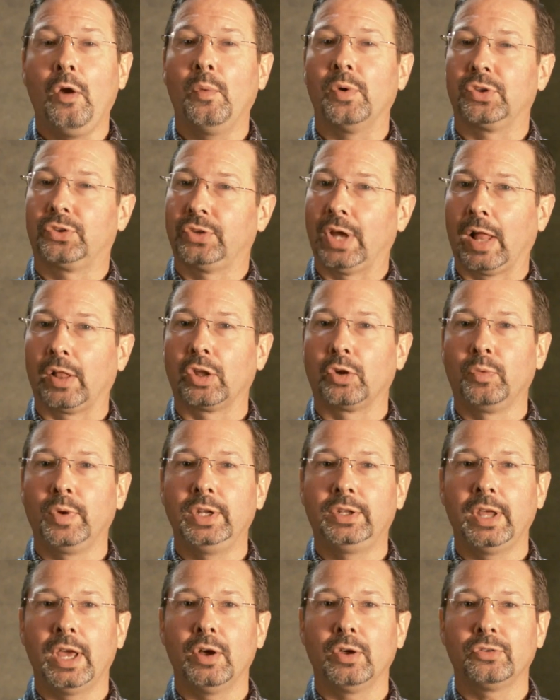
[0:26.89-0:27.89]
with solid
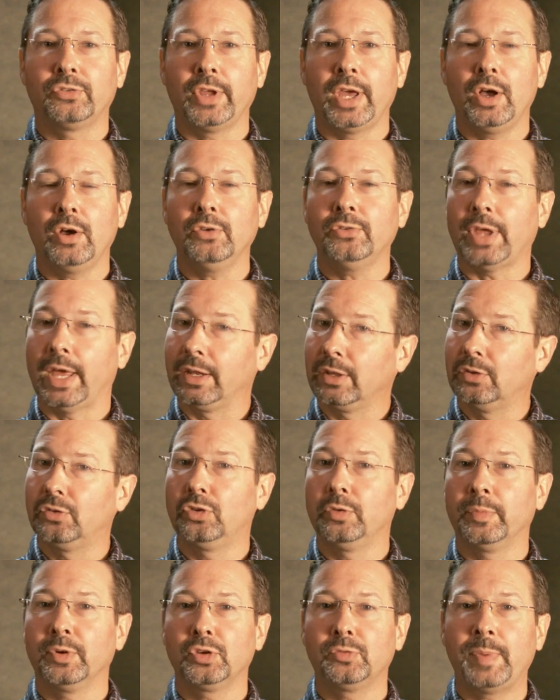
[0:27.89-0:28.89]
retail sales and
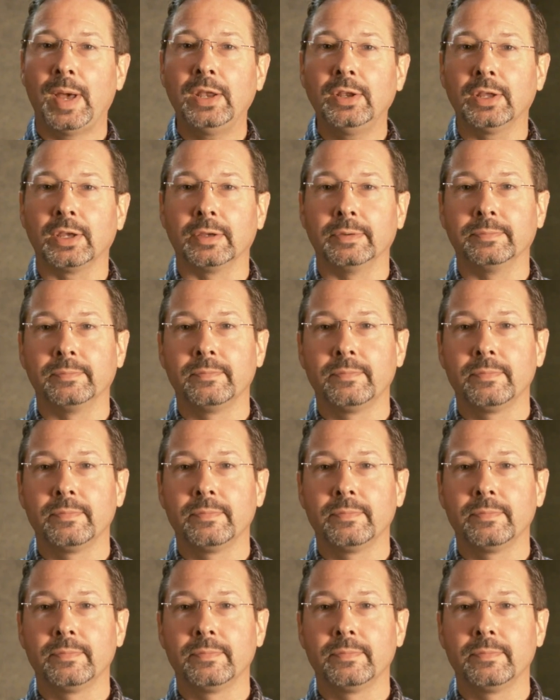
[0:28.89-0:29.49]
consumer spending.